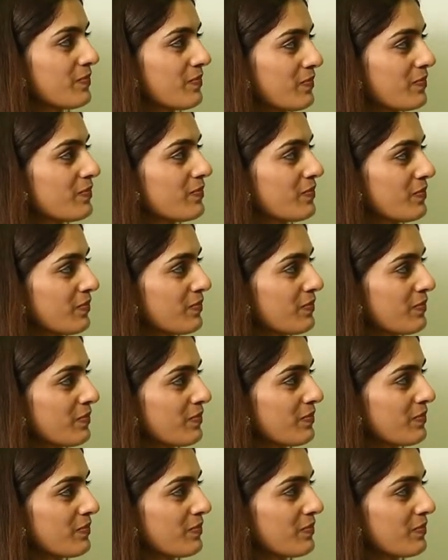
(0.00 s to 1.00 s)

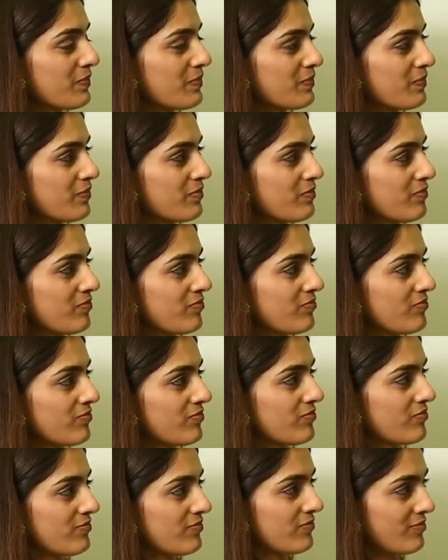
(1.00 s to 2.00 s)

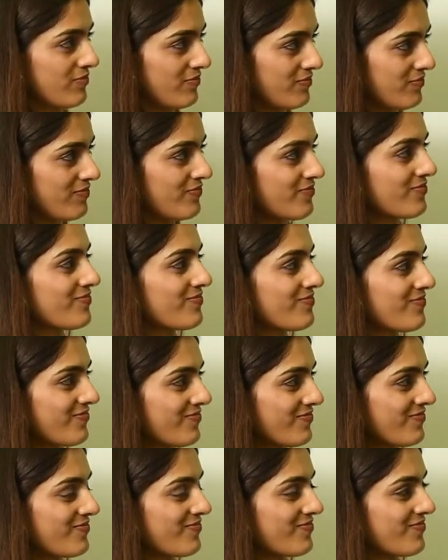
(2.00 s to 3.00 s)

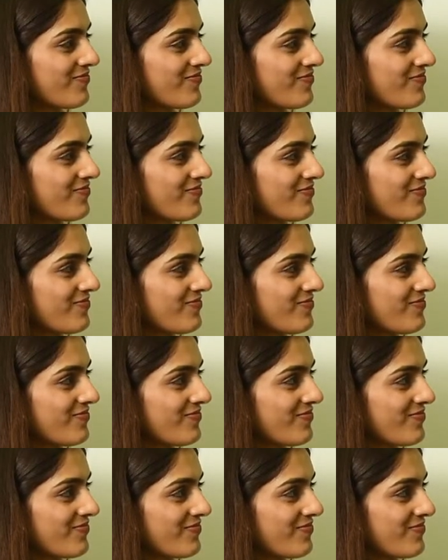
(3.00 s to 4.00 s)

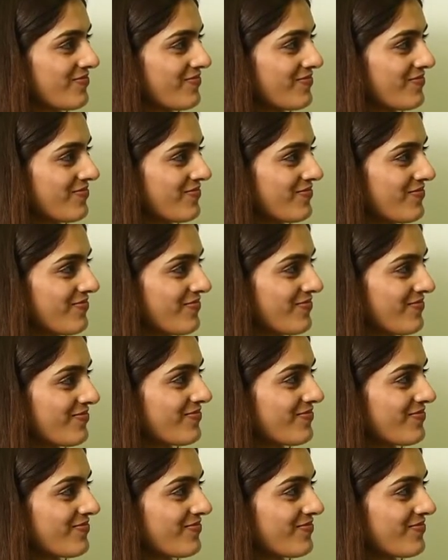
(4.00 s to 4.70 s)
This person isn't speaking.